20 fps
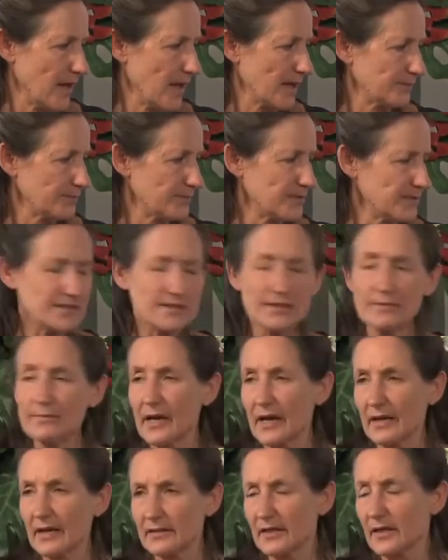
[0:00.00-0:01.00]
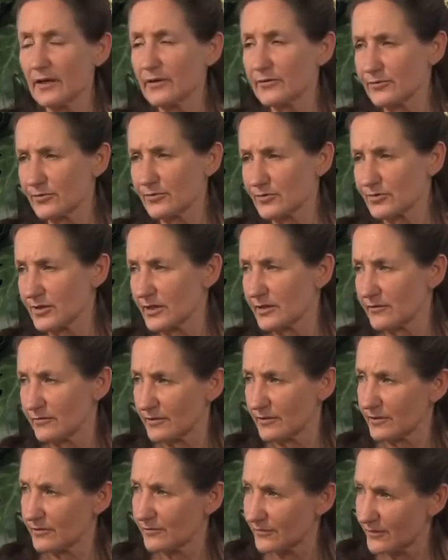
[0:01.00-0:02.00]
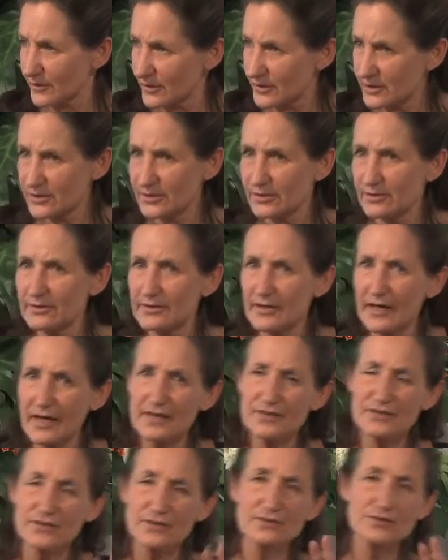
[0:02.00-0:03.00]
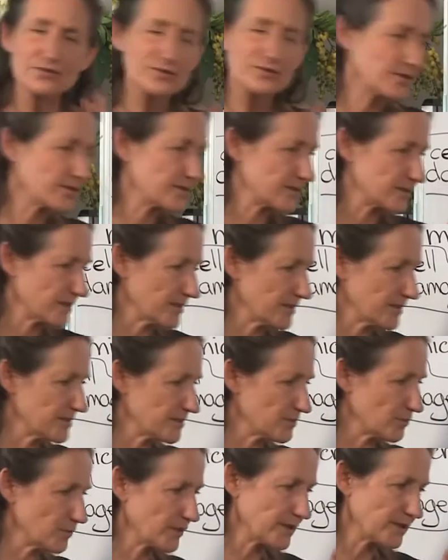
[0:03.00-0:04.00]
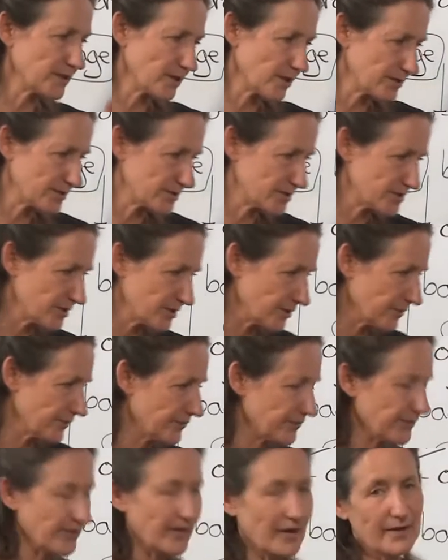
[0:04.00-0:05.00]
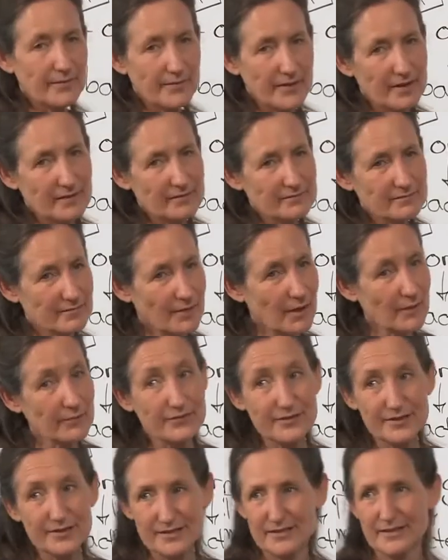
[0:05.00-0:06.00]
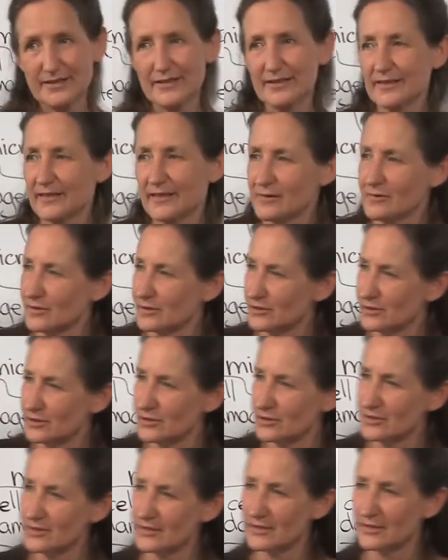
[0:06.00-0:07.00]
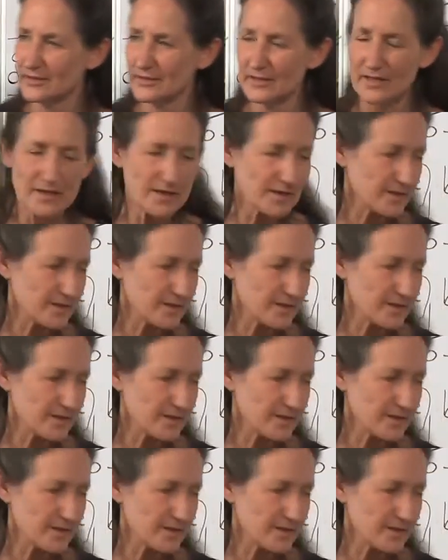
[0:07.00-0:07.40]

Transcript: At Misty Mountain Health Retreat, for the first 2 days on juices, we don't serve fibre. Obviously, they're on juices.